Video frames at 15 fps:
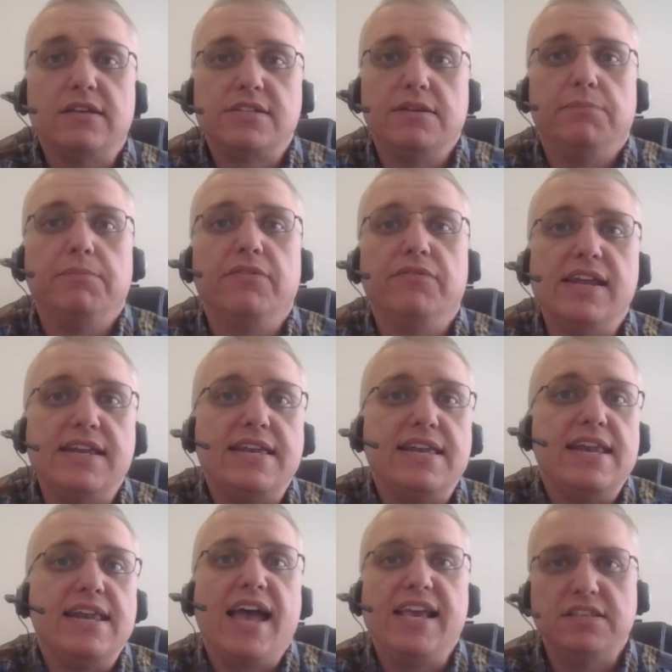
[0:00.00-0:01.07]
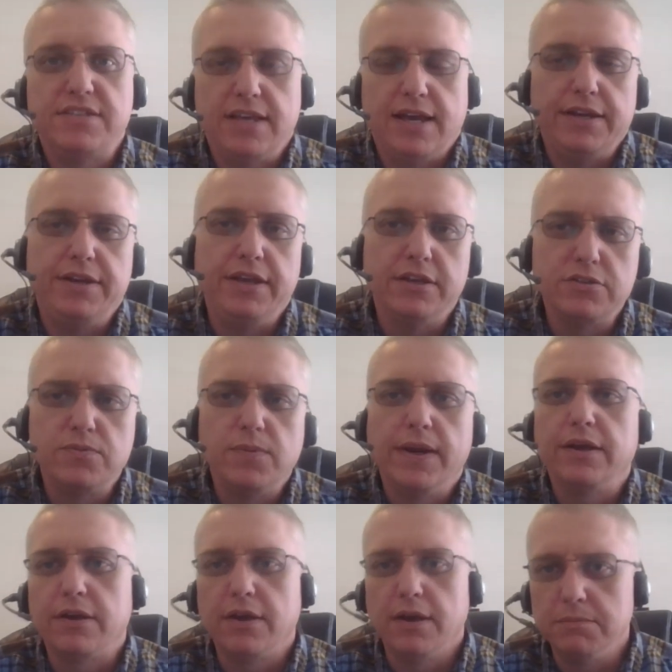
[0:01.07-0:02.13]
some of the nice ideas
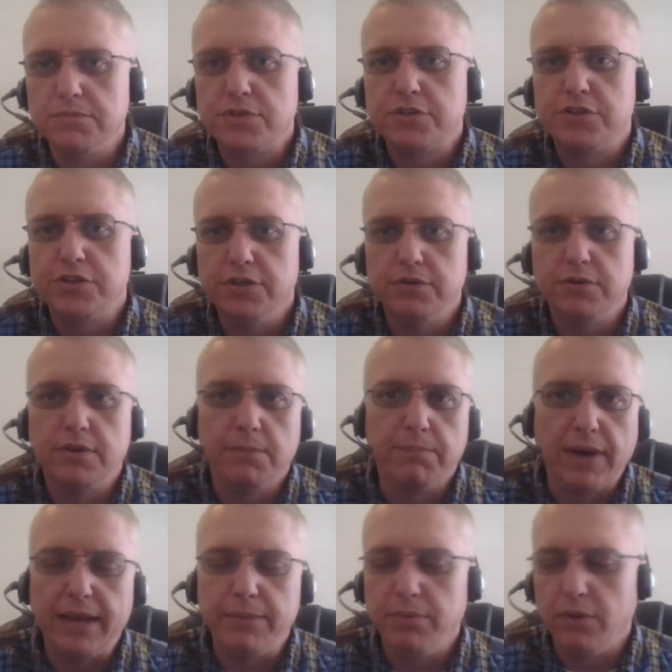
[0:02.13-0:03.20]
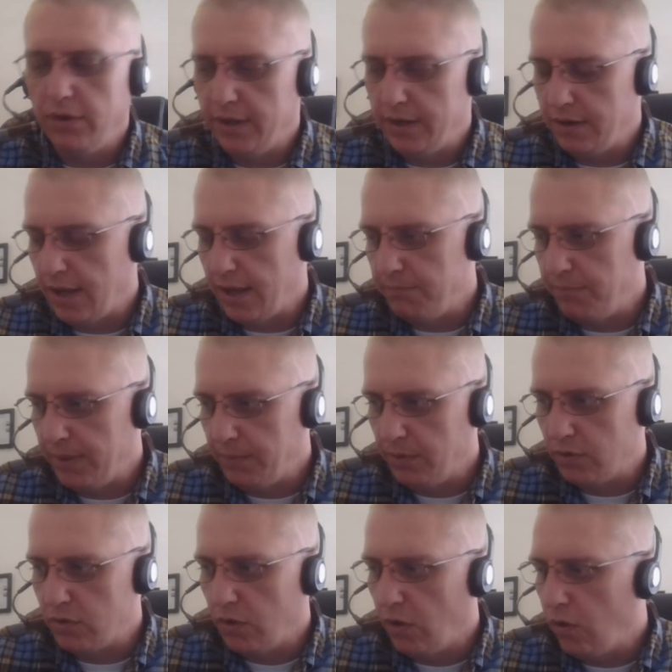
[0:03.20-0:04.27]
when it comes to the Bible and
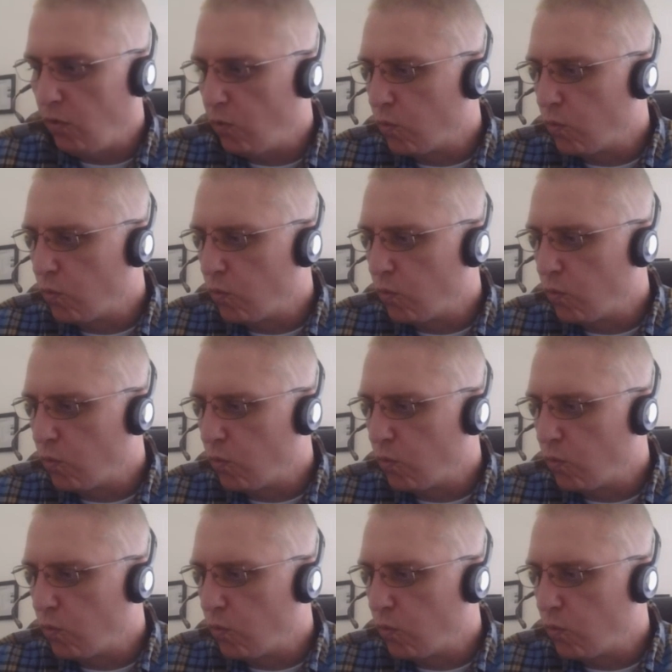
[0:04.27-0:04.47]
biblical